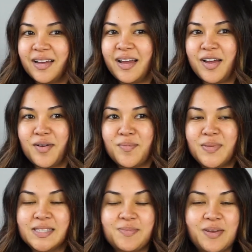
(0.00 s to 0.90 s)

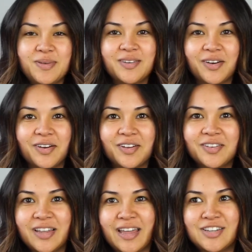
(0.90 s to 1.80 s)
It's a baby
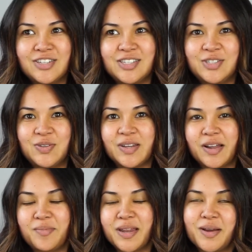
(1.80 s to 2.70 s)
girl, and she's due to
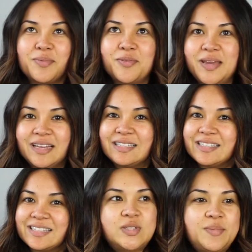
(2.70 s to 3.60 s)
come in a couple
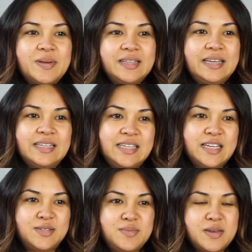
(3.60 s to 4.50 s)
weeks. Typically it
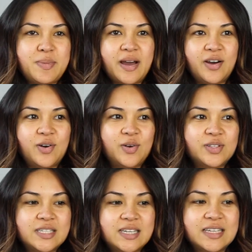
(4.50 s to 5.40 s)
takes me
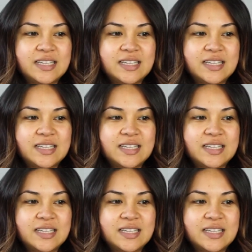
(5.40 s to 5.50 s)
about,